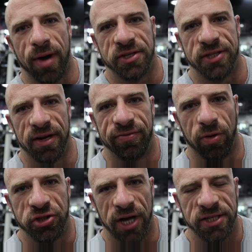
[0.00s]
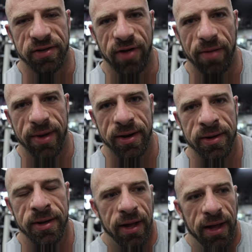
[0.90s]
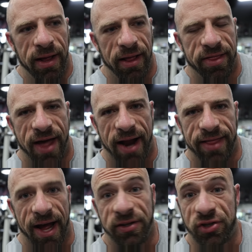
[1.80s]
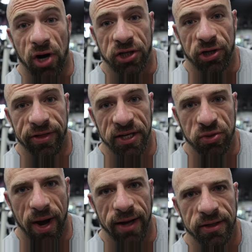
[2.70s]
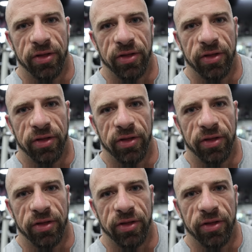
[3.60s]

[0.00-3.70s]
pressing for chest development that, that I structured it this way.